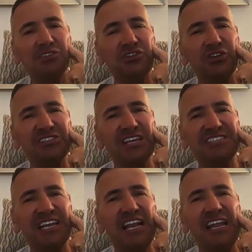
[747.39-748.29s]
as soon as I
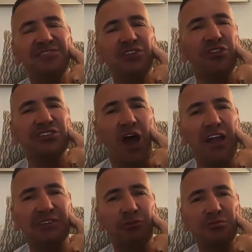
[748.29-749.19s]
see leaves on the
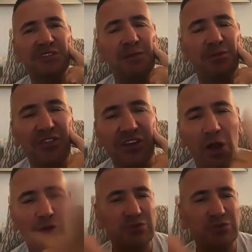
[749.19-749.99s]
dining room table in the garden,